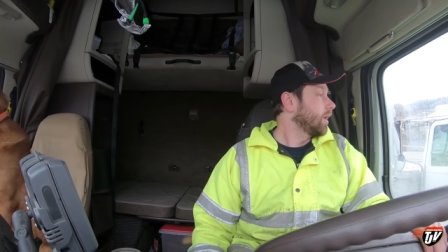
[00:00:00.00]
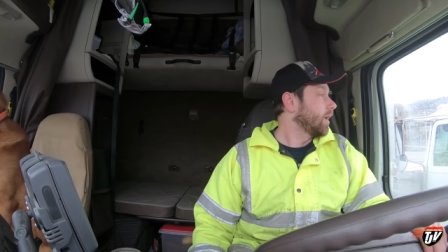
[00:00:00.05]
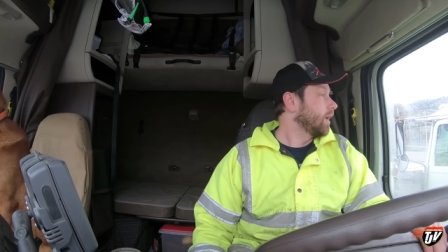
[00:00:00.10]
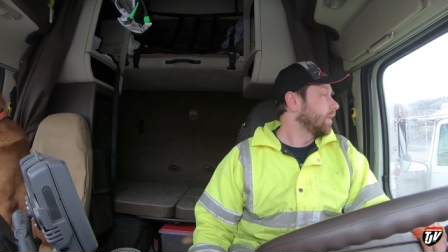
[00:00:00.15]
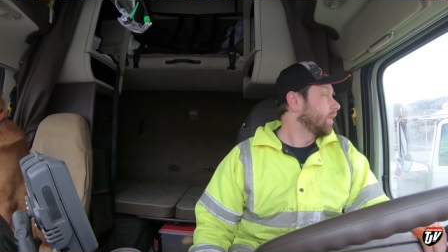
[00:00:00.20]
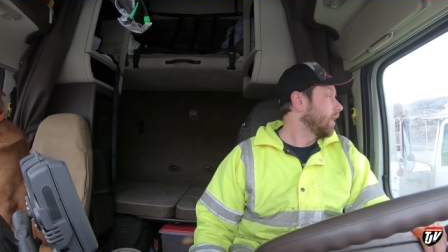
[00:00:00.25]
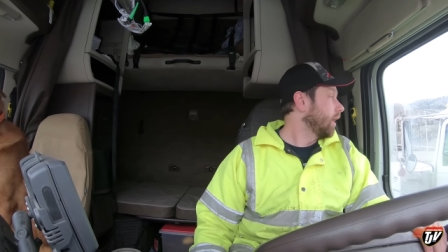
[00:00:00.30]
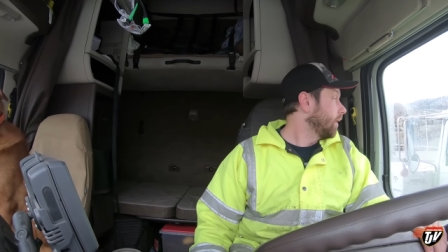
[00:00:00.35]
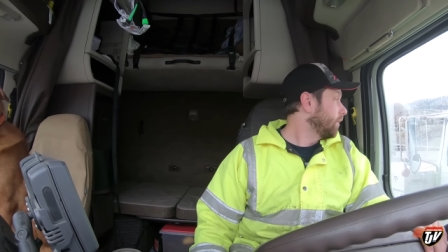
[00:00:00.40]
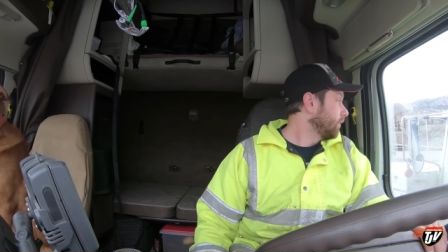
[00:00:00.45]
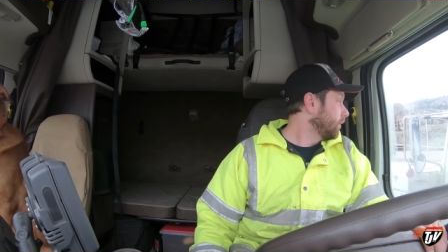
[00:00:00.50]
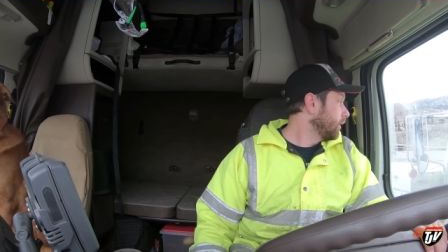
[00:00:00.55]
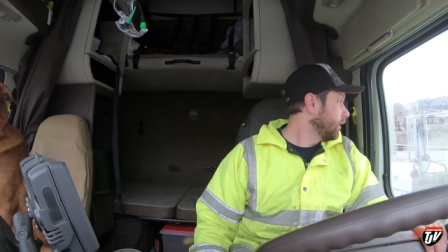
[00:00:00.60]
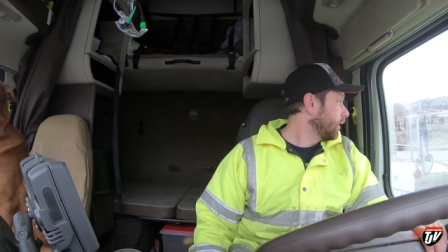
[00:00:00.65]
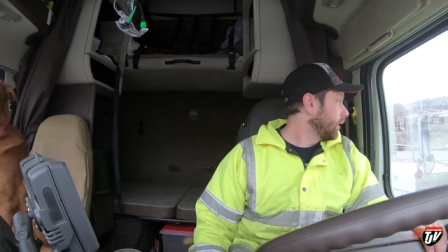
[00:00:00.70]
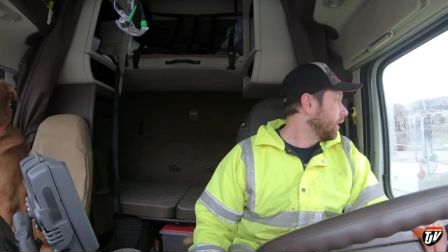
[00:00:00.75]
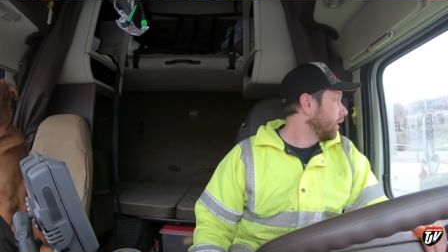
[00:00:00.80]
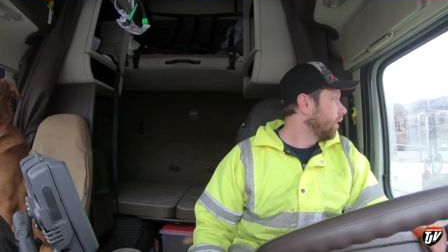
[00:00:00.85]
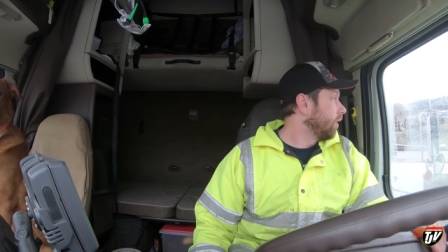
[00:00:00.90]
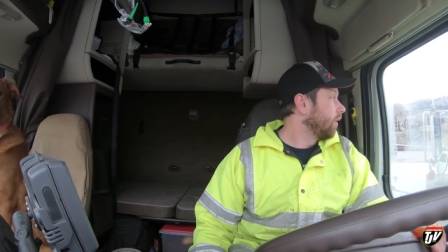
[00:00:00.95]
And then I'm gonna
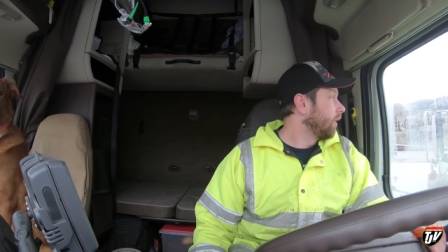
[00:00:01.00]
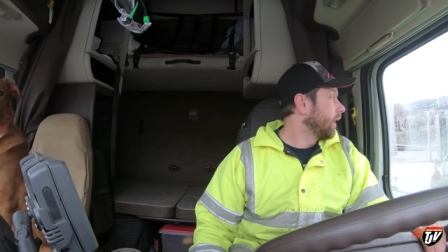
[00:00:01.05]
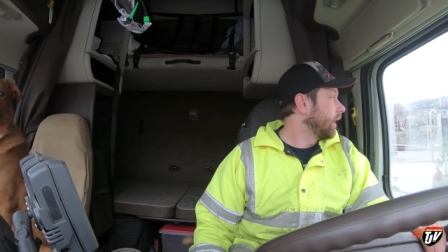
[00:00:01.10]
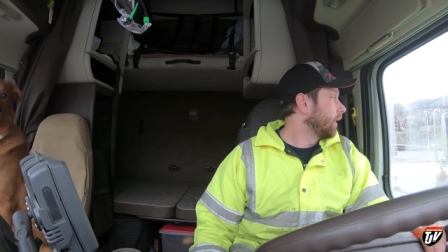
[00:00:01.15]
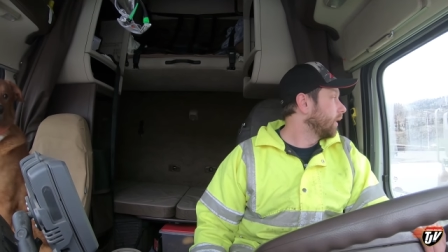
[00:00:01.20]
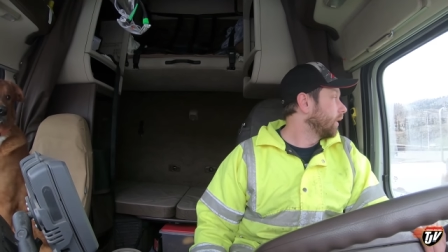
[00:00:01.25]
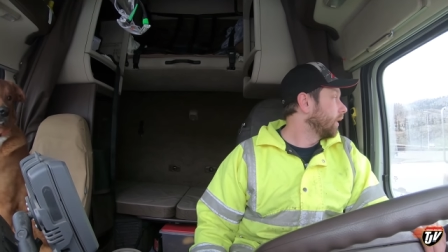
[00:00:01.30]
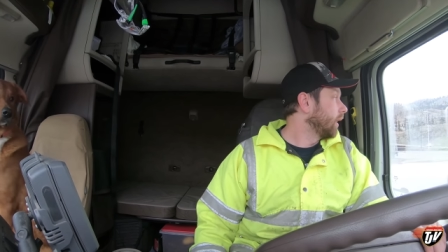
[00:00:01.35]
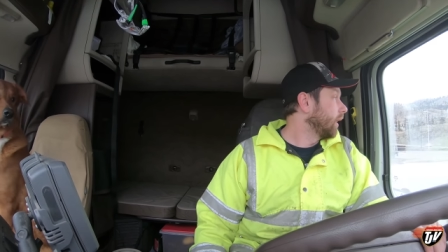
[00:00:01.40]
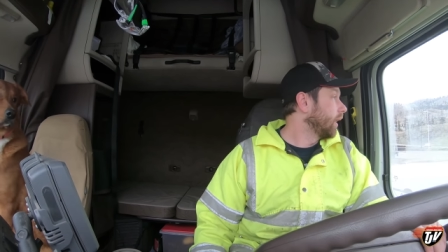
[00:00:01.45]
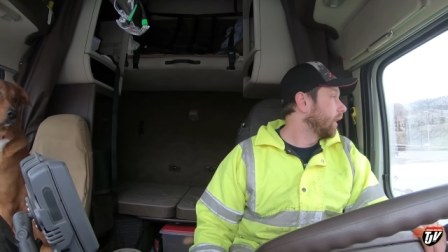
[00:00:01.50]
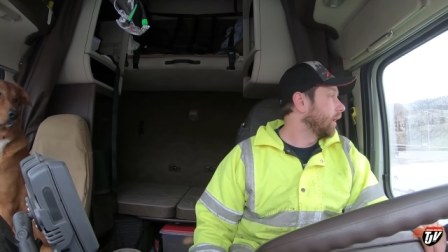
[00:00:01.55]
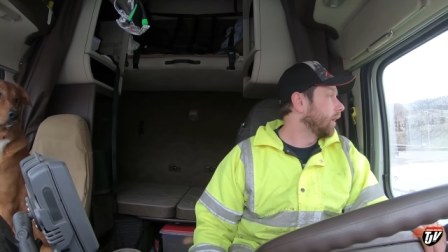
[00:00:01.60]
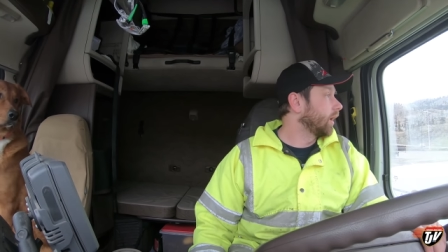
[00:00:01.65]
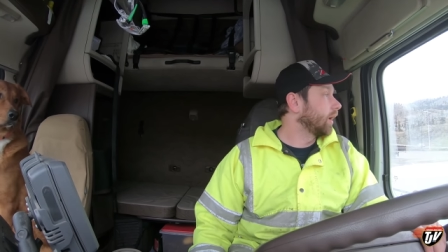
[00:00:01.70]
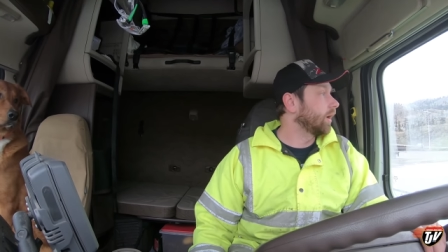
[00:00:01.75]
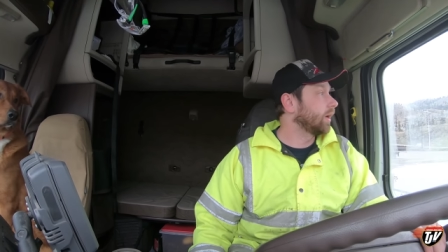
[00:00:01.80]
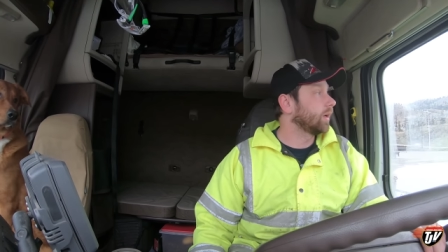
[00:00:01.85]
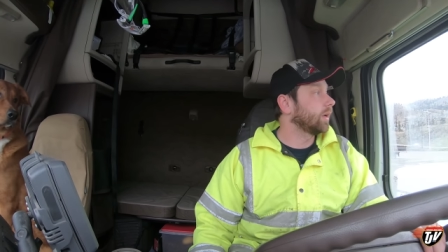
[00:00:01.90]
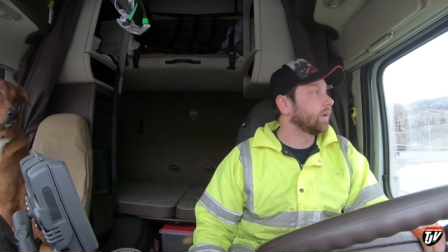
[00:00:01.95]
go and
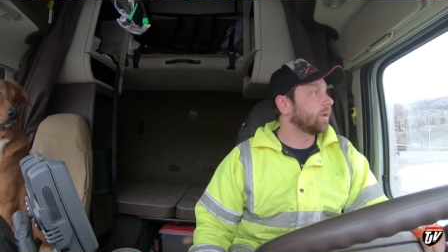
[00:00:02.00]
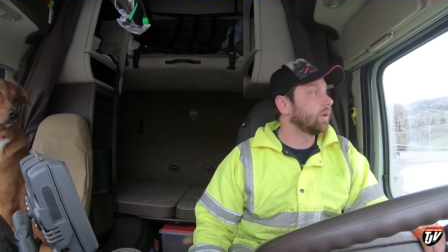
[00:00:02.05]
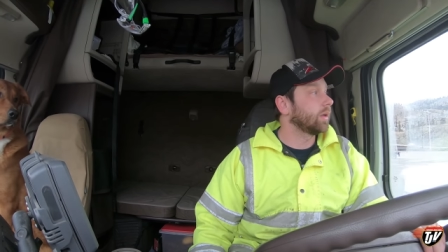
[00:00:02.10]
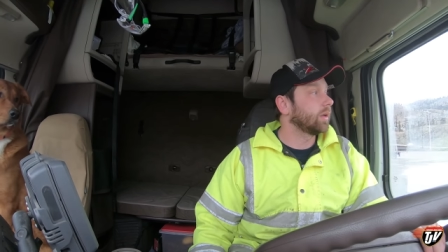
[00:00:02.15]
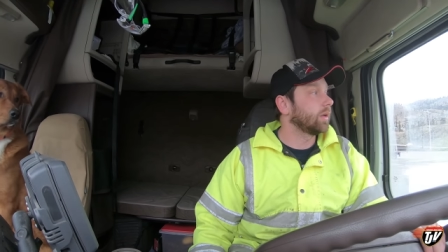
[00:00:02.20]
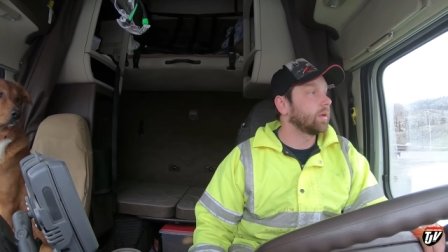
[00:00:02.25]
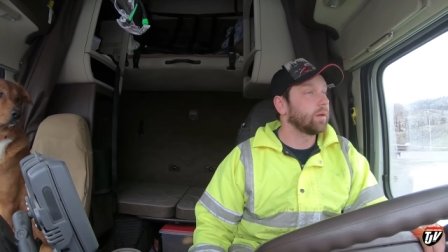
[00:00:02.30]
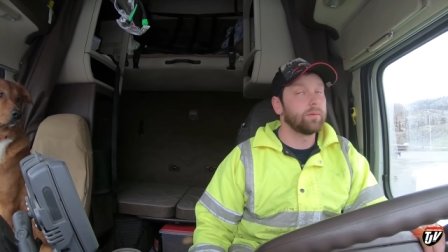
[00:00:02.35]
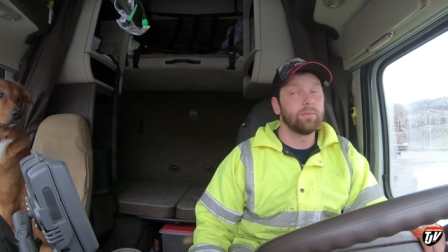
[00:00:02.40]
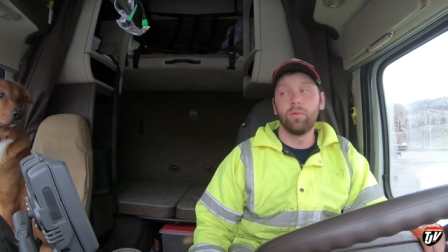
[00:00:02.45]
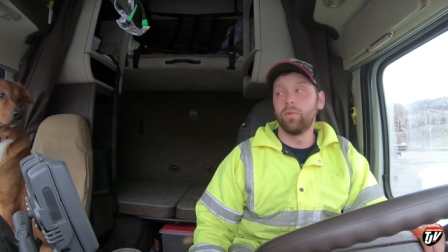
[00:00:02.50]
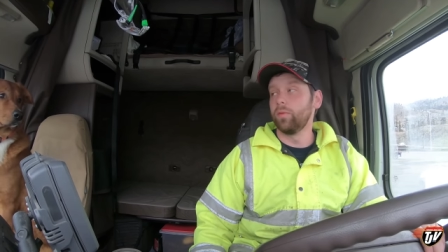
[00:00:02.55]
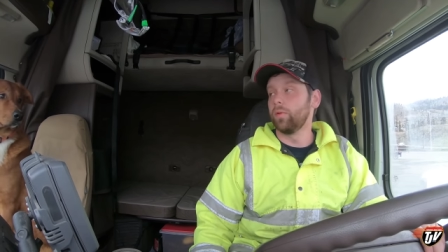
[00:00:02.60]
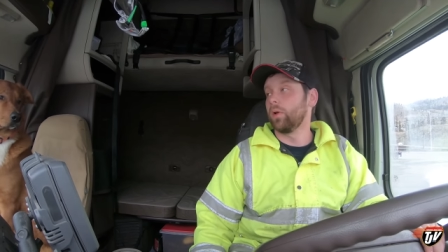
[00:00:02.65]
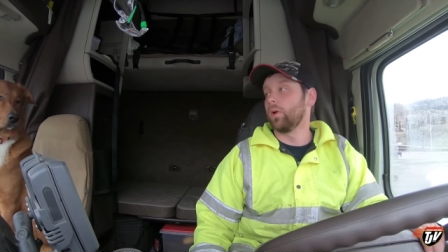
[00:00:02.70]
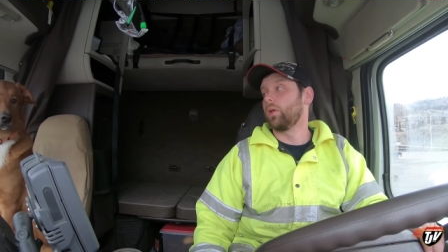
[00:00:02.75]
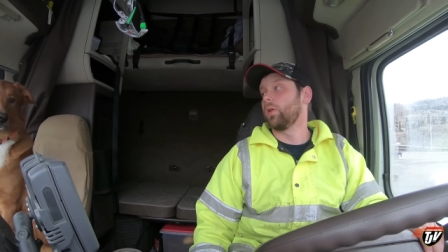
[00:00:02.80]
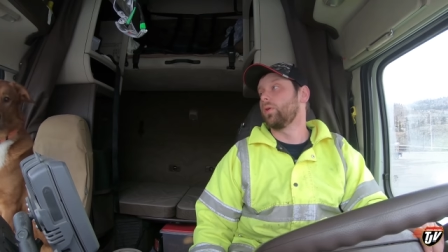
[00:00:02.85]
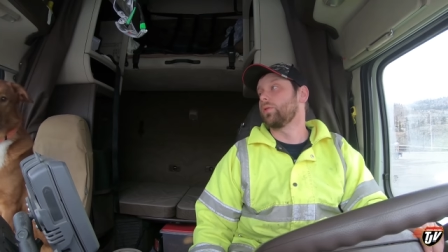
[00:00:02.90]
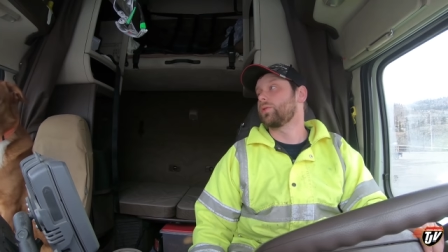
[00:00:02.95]
uh, move a
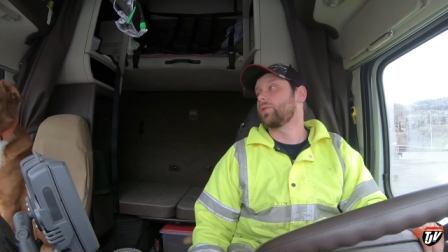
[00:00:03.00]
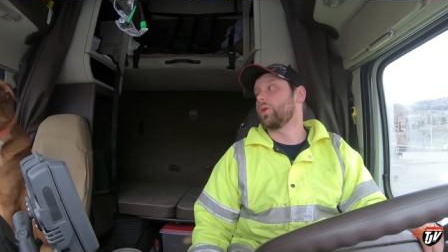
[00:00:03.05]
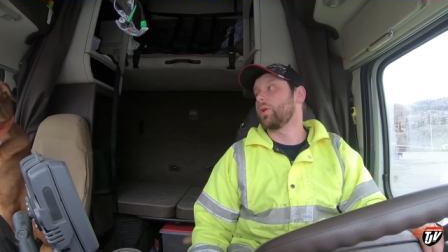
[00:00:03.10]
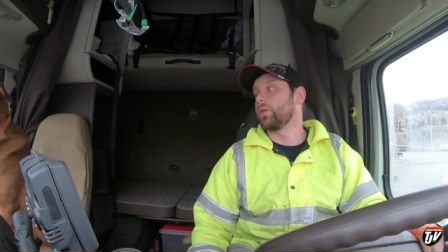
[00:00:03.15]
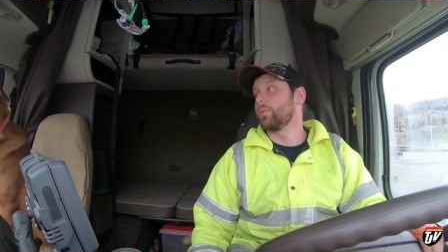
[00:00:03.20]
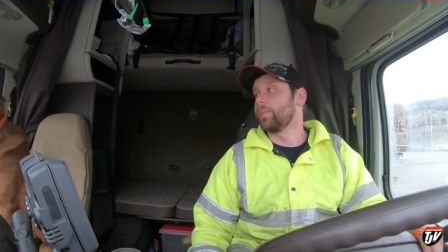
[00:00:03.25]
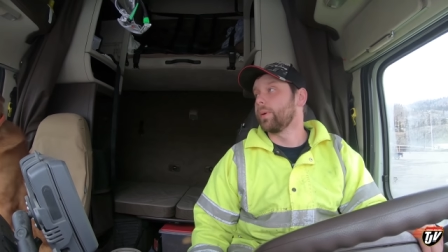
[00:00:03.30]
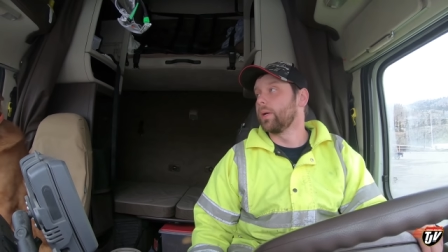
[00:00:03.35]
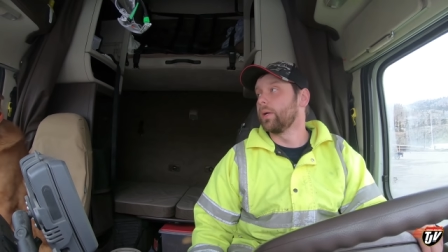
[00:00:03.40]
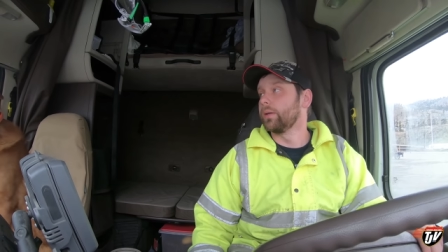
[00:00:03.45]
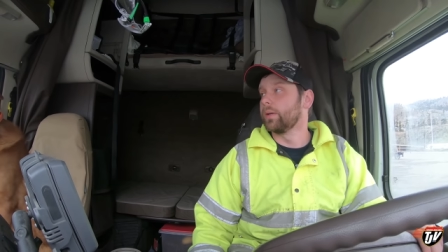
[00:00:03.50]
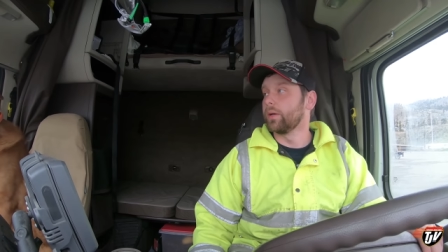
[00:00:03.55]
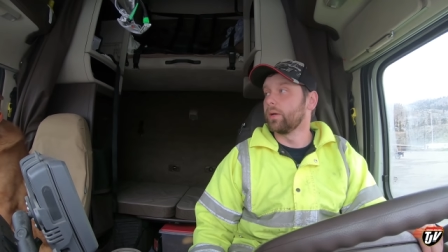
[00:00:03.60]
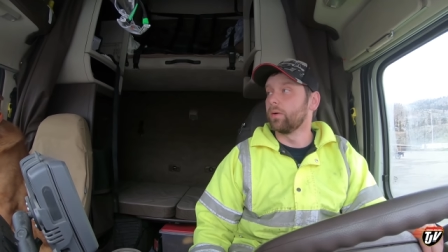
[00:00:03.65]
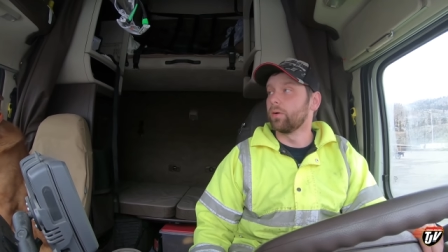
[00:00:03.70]
little closer to the building,